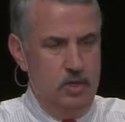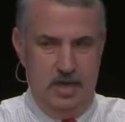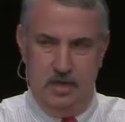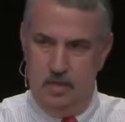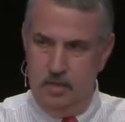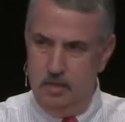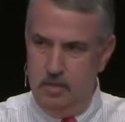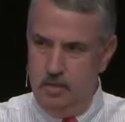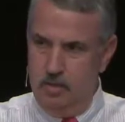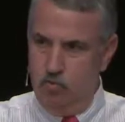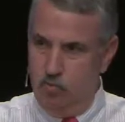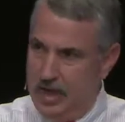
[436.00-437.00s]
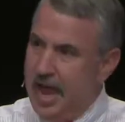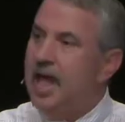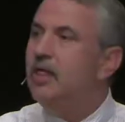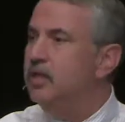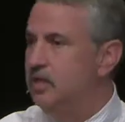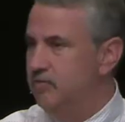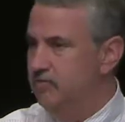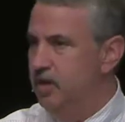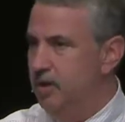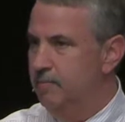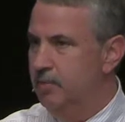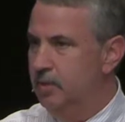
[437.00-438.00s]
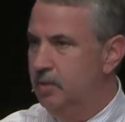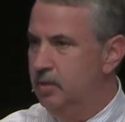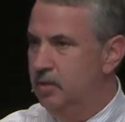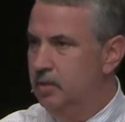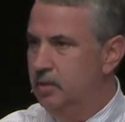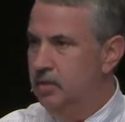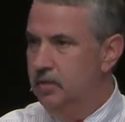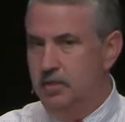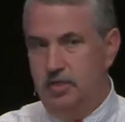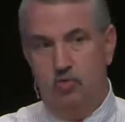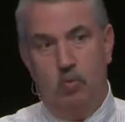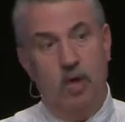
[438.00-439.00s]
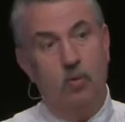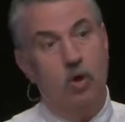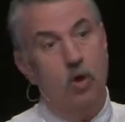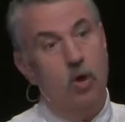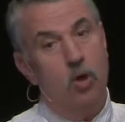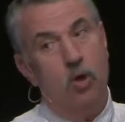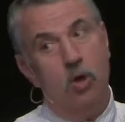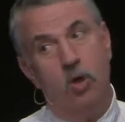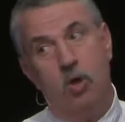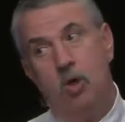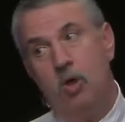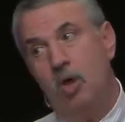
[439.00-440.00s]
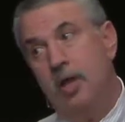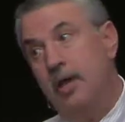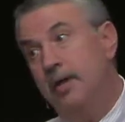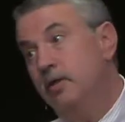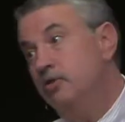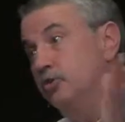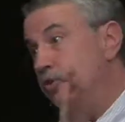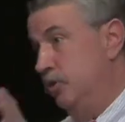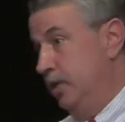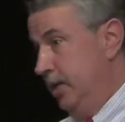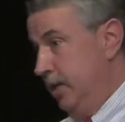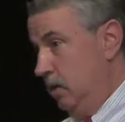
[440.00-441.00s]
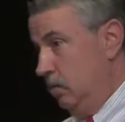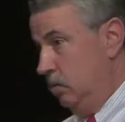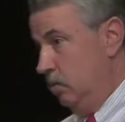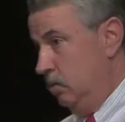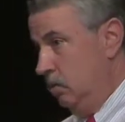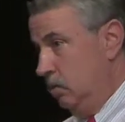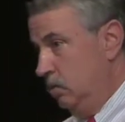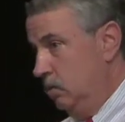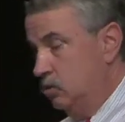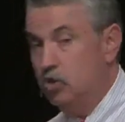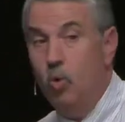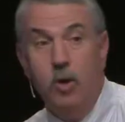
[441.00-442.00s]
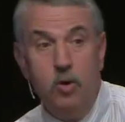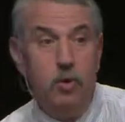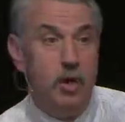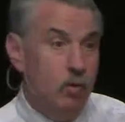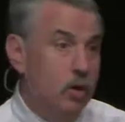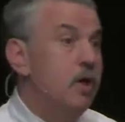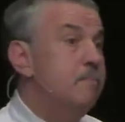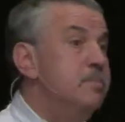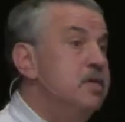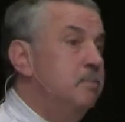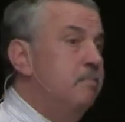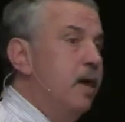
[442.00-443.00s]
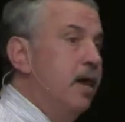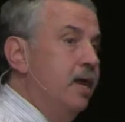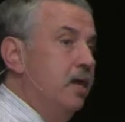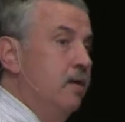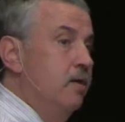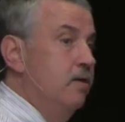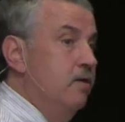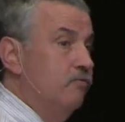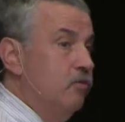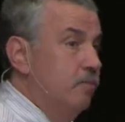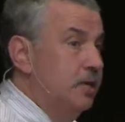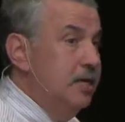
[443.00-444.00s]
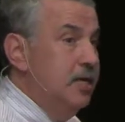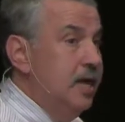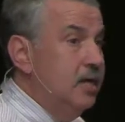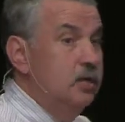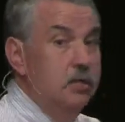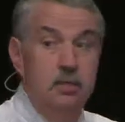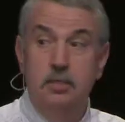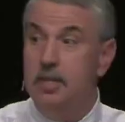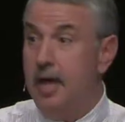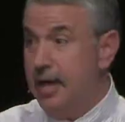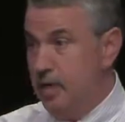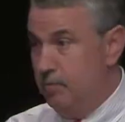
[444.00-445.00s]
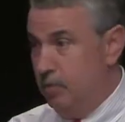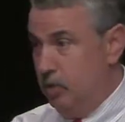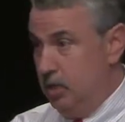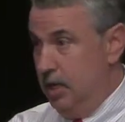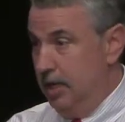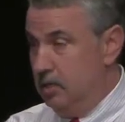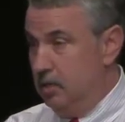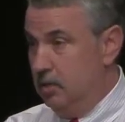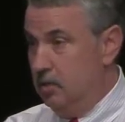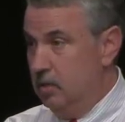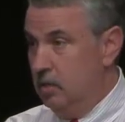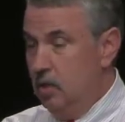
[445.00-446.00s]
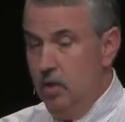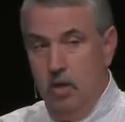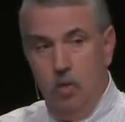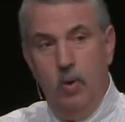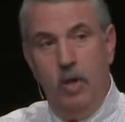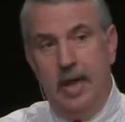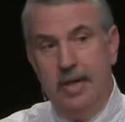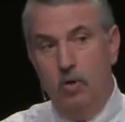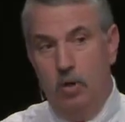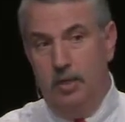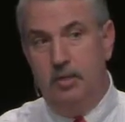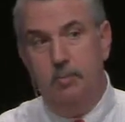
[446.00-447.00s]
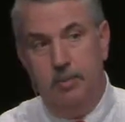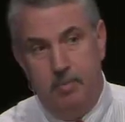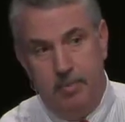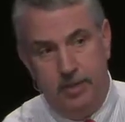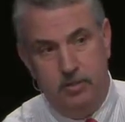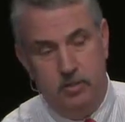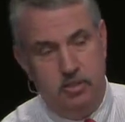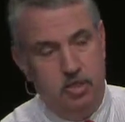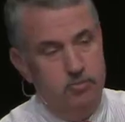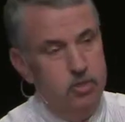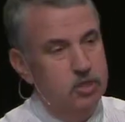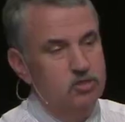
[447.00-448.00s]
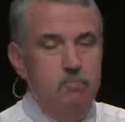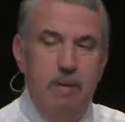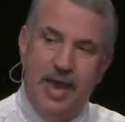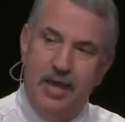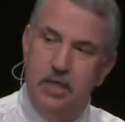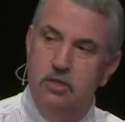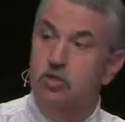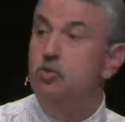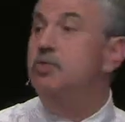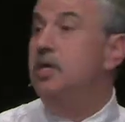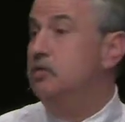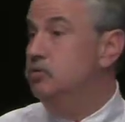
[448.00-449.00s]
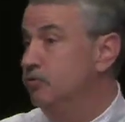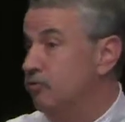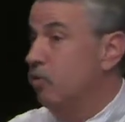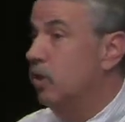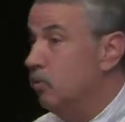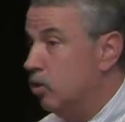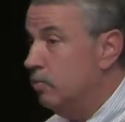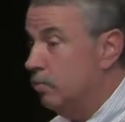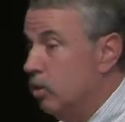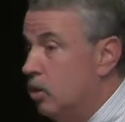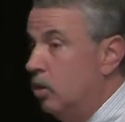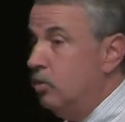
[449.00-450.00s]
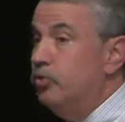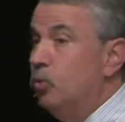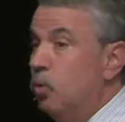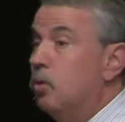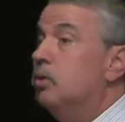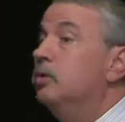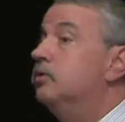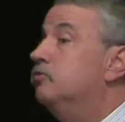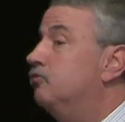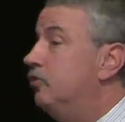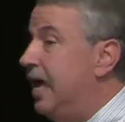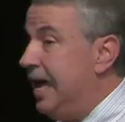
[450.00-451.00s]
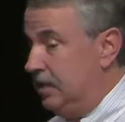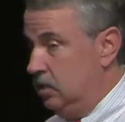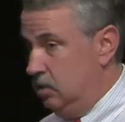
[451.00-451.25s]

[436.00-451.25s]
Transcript: and the reality of them is why we're all on a journey now. So what do I mean by from connected to hyper-connected? Well, I know a little bit about this subject because back in 2004, I wrote a book called The World is Flat.